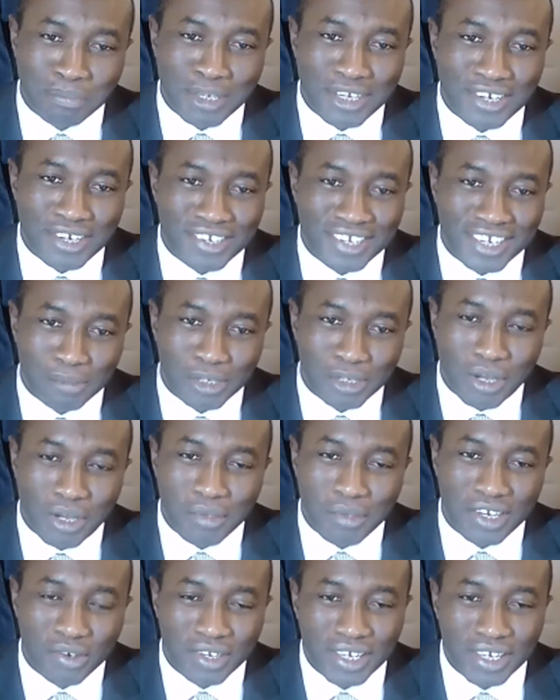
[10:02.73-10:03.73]
because, I
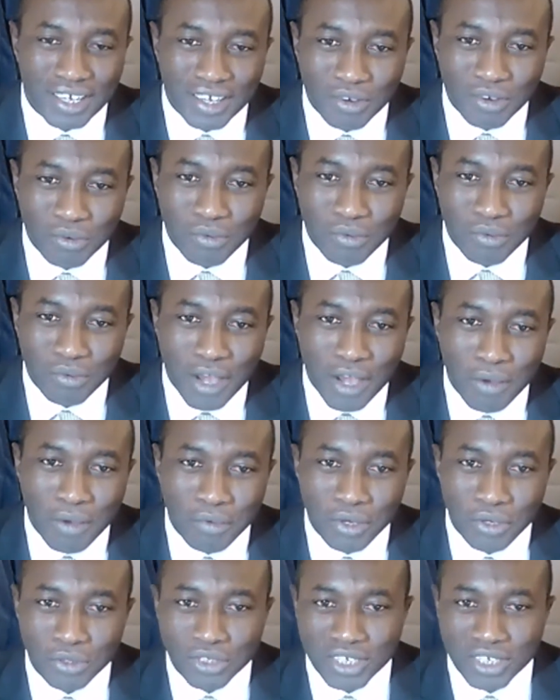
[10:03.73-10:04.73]
mean, why would you
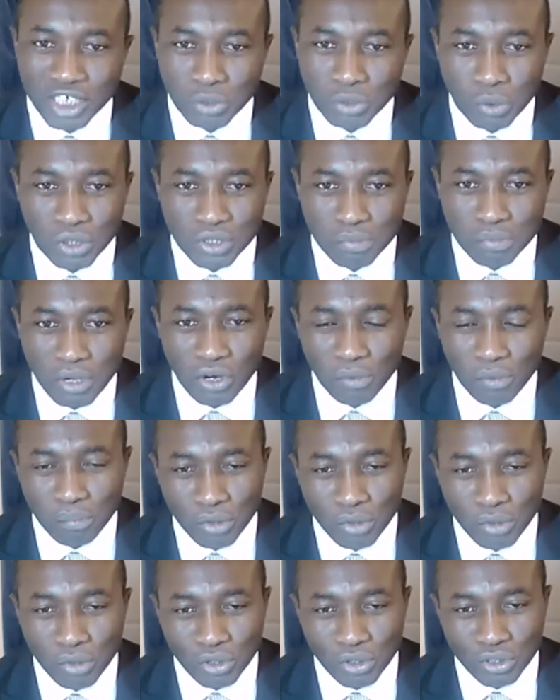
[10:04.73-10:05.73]
transport ballot
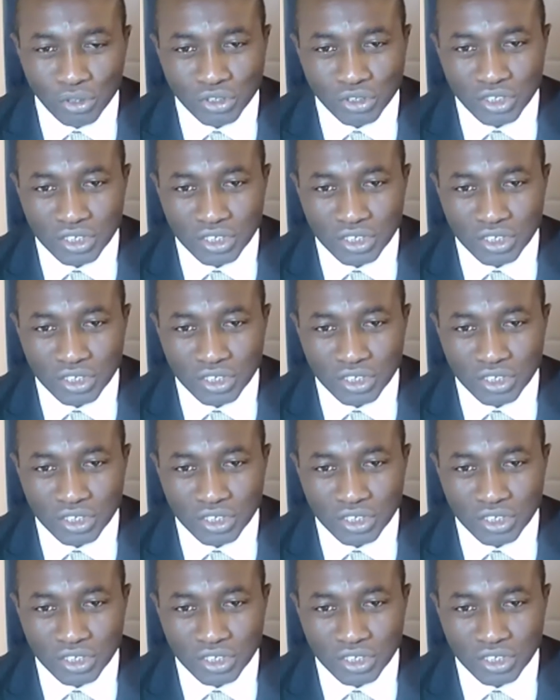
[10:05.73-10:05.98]
boxes? And